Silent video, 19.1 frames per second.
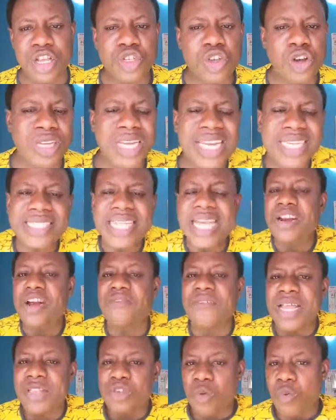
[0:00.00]
So instead
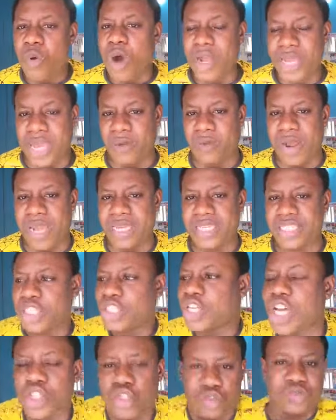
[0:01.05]
of her to walk away,
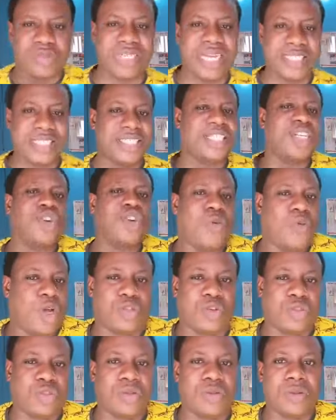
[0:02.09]
she just stood there. She didn't know
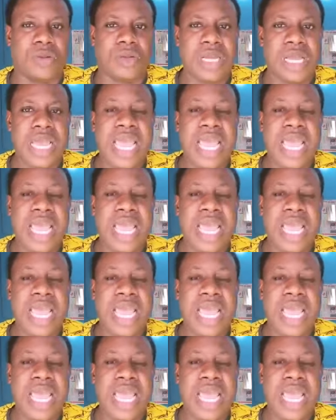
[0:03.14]
what to do.